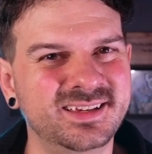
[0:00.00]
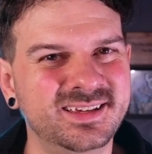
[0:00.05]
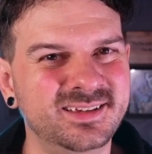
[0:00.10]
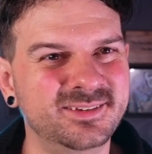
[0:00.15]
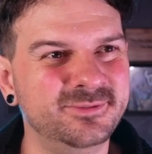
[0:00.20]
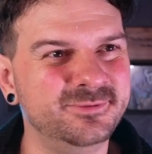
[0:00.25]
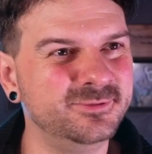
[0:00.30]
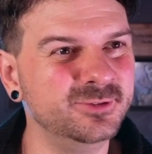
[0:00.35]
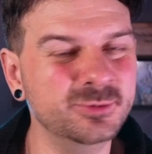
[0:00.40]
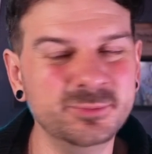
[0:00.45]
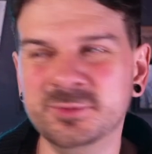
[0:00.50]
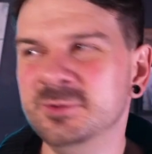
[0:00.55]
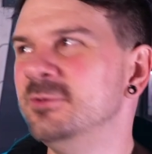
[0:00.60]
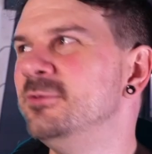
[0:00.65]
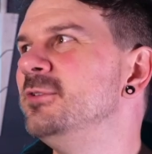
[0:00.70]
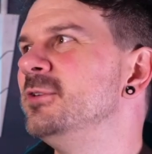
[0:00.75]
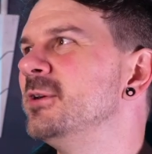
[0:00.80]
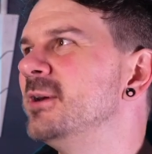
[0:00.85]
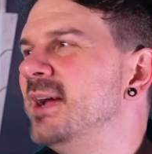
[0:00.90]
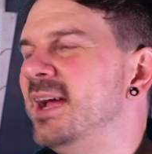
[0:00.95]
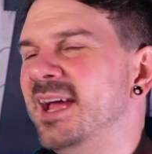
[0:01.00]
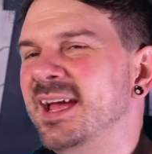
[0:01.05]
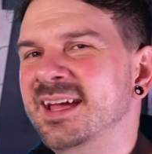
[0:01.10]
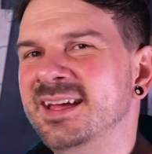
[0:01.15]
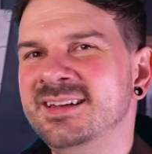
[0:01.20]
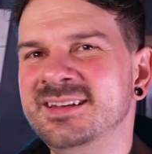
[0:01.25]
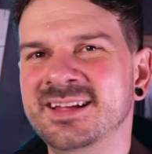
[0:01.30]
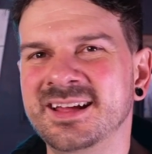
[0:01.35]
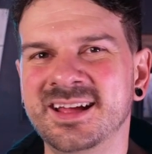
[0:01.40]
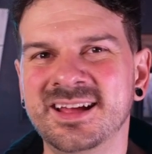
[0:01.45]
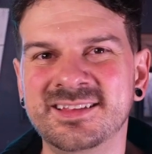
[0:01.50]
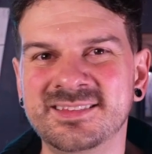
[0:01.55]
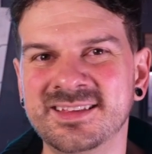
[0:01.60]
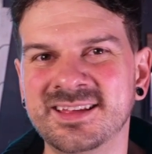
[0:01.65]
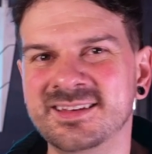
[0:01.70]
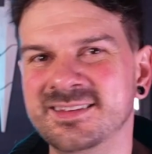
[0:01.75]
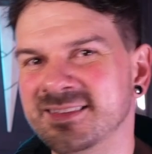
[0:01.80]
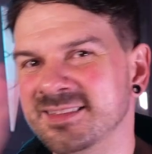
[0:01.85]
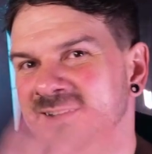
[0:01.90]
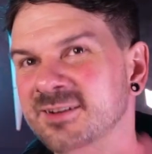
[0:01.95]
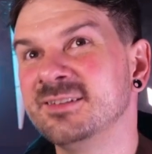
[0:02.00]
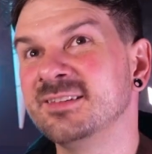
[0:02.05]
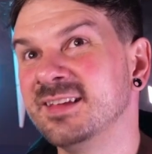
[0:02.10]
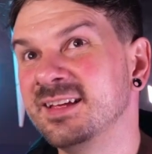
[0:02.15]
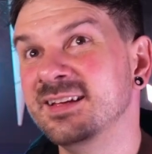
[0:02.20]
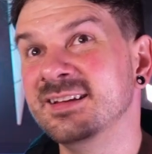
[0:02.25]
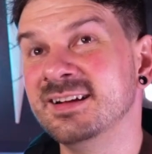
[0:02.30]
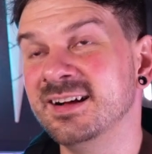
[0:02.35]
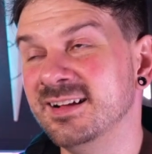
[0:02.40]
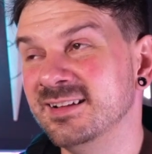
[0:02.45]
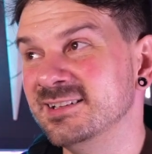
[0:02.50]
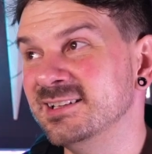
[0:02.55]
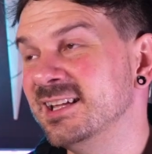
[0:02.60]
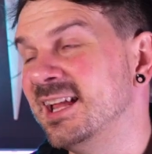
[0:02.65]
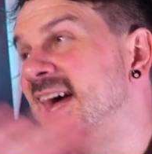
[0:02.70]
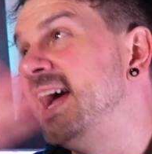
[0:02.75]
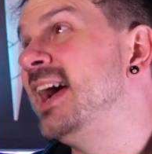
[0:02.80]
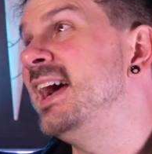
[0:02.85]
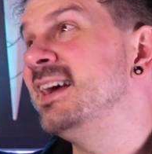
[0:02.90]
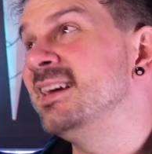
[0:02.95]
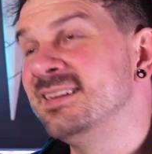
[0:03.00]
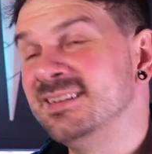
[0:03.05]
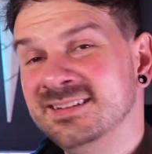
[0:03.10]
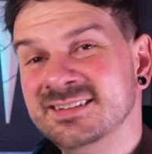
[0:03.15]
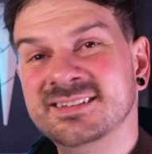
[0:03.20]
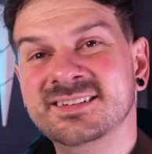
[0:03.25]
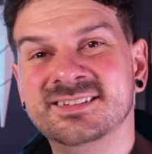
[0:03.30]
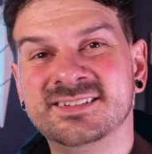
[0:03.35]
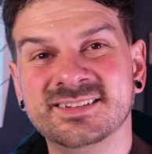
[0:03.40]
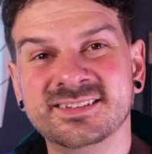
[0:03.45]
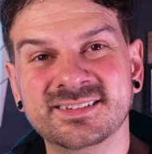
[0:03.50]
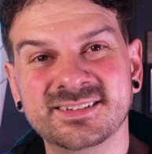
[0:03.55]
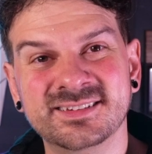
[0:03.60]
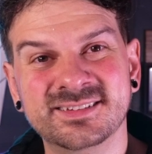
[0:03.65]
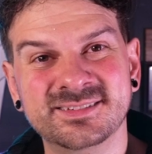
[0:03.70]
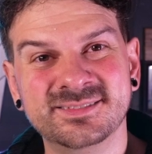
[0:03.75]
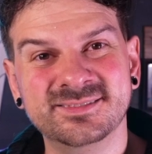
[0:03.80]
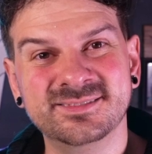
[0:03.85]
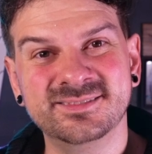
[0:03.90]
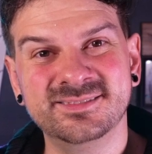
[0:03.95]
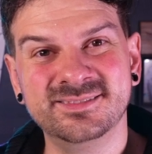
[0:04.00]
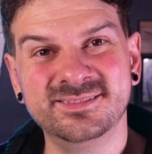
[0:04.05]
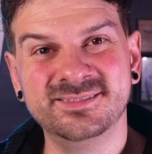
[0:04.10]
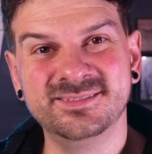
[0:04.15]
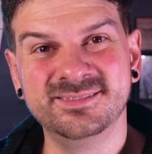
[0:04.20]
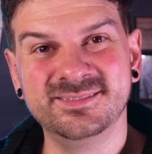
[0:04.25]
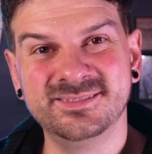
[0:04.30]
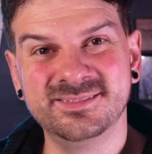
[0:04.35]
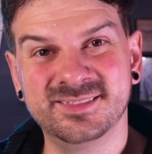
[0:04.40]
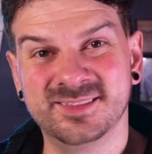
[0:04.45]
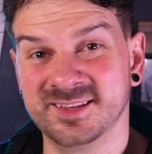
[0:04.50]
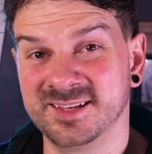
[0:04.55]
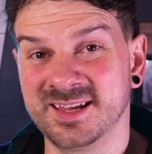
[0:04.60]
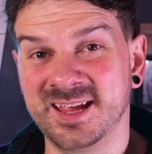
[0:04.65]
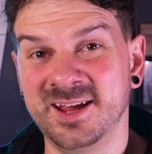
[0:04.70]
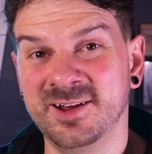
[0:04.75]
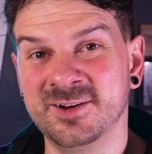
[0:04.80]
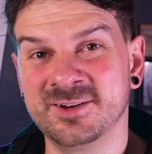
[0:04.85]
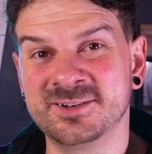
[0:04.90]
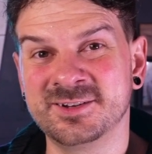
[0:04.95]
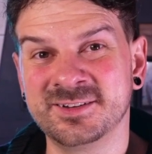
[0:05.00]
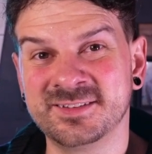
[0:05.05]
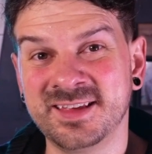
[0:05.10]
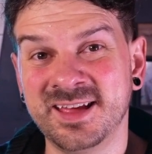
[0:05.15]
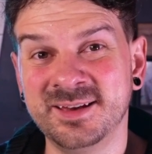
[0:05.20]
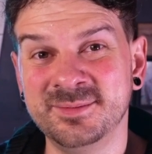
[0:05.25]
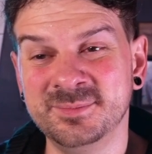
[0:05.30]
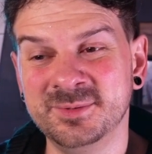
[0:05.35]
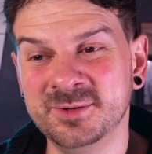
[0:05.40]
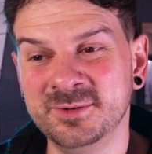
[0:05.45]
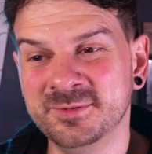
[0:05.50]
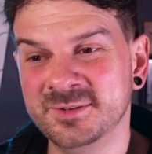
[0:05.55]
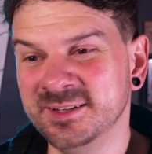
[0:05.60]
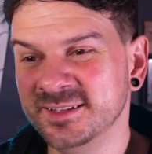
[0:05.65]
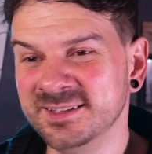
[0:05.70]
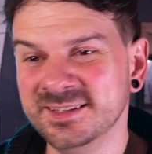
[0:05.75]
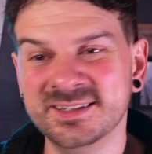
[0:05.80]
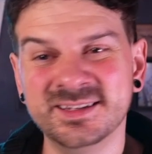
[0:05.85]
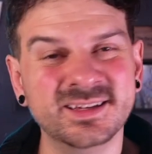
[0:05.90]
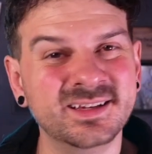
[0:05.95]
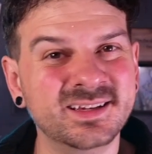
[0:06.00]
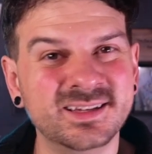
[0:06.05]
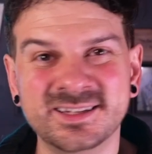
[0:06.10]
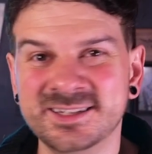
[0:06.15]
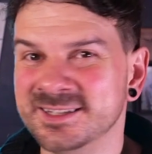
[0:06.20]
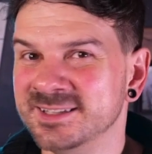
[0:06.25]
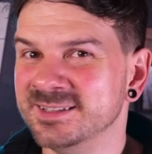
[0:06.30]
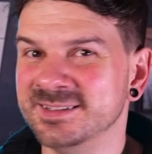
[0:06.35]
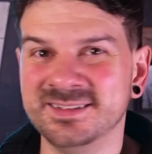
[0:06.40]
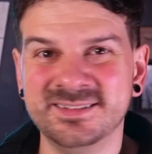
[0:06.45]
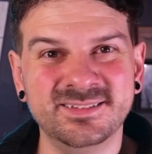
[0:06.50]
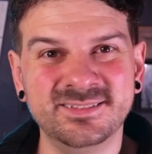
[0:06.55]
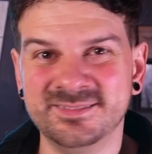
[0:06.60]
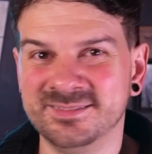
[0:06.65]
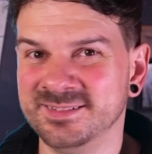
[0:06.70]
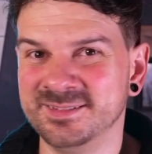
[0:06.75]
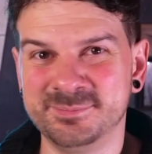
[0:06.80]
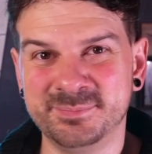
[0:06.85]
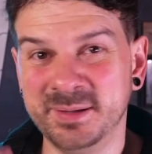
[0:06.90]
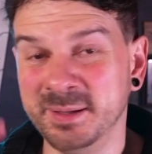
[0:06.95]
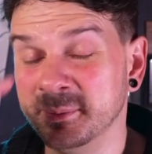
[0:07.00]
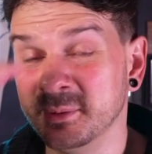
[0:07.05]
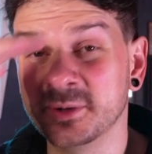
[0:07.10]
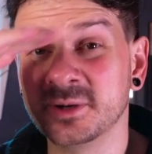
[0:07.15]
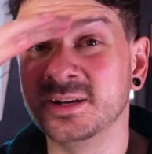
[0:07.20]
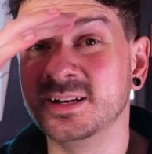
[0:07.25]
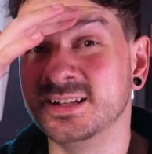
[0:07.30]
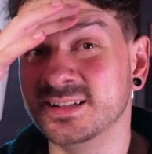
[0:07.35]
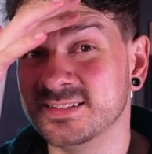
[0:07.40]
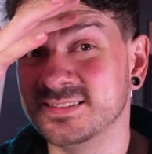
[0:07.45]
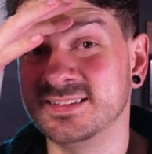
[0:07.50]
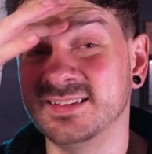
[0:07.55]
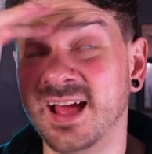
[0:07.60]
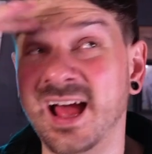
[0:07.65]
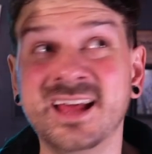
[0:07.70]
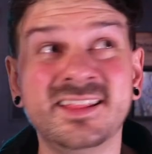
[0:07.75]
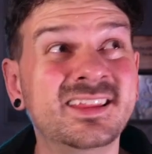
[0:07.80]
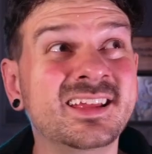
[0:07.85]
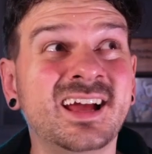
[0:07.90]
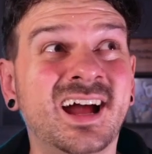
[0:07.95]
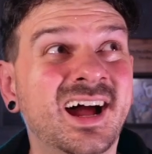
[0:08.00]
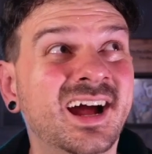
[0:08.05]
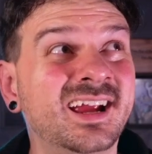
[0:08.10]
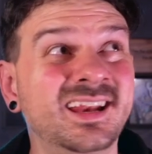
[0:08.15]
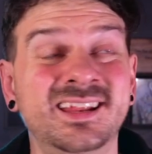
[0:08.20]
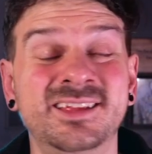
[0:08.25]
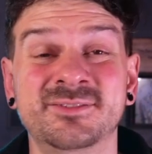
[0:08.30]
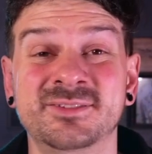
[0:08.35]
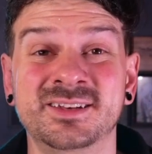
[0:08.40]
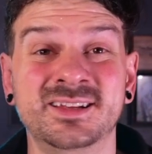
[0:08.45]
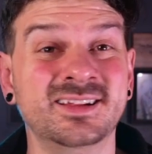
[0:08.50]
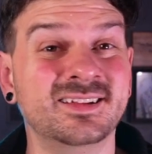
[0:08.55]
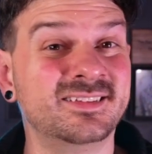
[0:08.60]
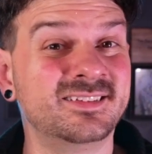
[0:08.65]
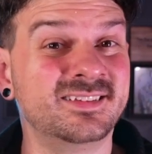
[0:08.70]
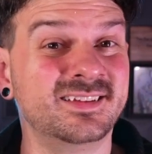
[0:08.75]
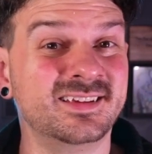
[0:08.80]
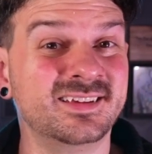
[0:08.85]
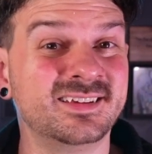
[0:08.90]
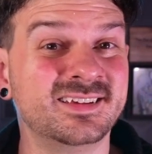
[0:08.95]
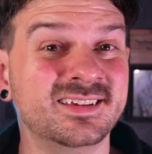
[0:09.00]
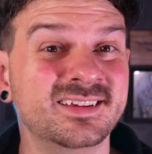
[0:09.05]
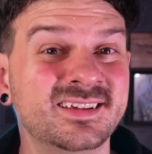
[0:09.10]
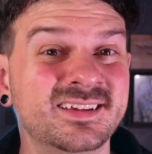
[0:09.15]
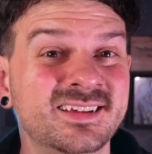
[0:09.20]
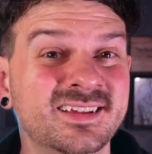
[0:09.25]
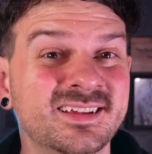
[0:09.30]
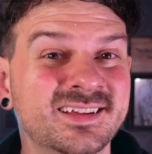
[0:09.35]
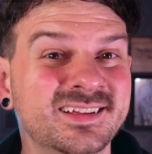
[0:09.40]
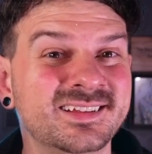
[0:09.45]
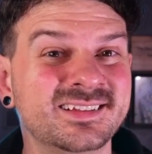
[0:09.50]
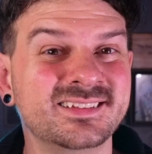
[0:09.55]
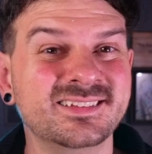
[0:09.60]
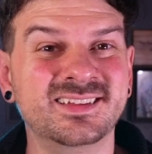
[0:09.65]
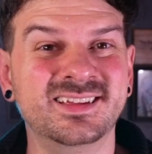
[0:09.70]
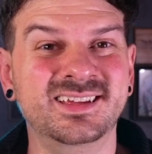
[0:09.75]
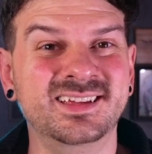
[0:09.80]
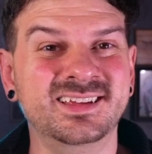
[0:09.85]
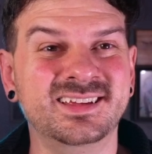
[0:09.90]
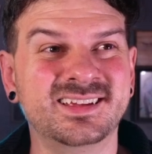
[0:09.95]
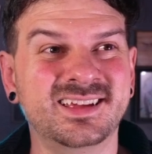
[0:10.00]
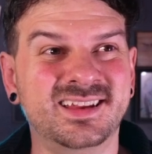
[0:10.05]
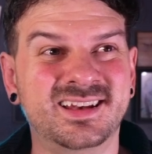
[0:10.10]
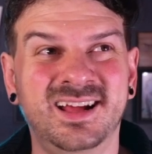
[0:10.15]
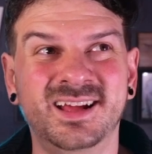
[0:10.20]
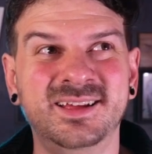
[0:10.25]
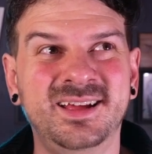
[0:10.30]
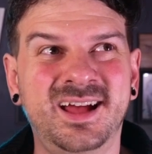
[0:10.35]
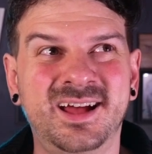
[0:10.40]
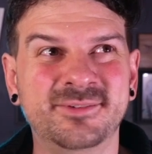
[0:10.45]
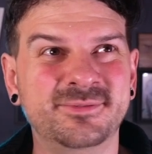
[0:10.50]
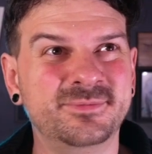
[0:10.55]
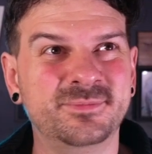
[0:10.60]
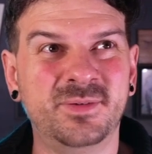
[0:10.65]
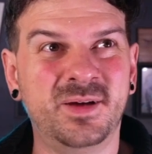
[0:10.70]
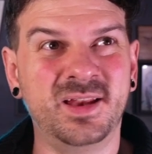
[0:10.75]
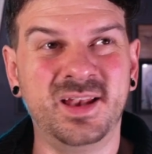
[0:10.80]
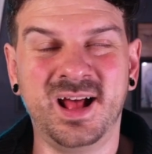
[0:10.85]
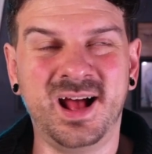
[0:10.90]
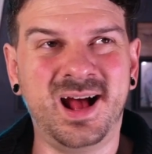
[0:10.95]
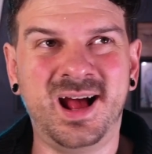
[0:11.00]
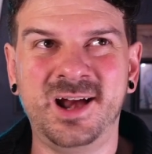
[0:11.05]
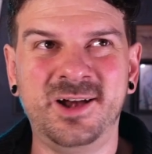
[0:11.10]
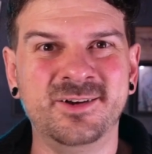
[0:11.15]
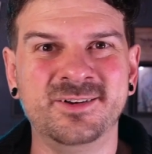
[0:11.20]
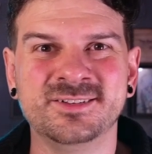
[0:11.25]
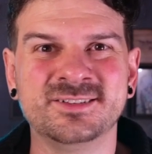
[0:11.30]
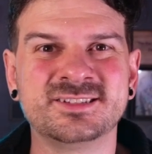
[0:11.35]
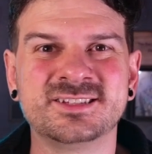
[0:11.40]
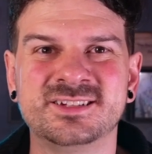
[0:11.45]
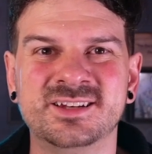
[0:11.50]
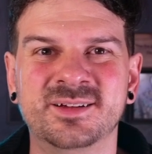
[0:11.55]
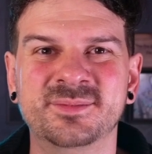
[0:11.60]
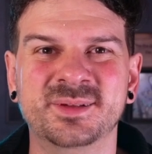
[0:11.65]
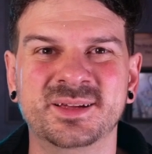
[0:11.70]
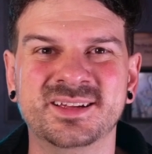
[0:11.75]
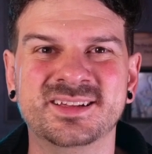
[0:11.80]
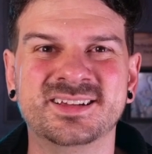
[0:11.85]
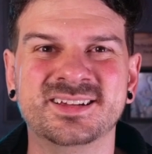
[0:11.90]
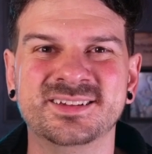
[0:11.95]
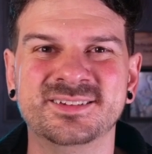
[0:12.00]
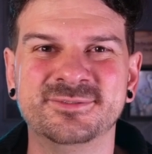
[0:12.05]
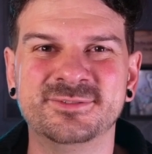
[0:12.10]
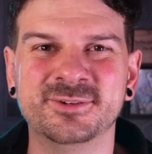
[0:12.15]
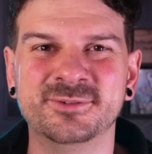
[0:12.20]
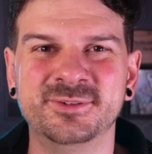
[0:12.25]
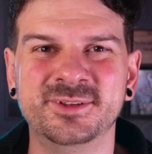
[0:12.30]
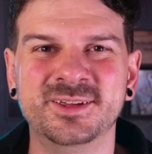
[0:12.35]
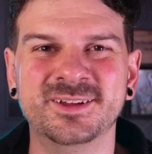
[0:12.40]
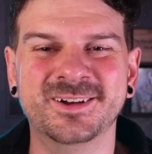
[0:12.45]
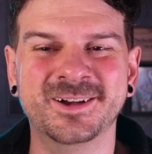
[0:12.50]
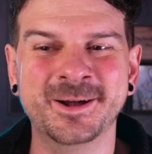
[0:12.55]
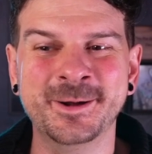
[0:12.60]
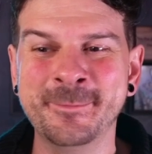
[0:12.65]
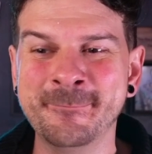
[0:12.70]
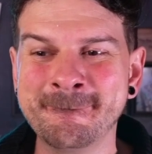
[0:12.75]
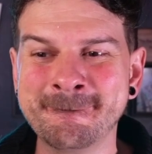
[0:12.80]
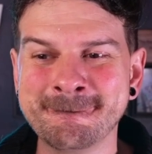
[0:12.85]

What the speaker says: If you move your head and then there's like a lag to the character's head moving, people are going to get, I think I'd even get sick. Like, and I have an iron stomach for VR.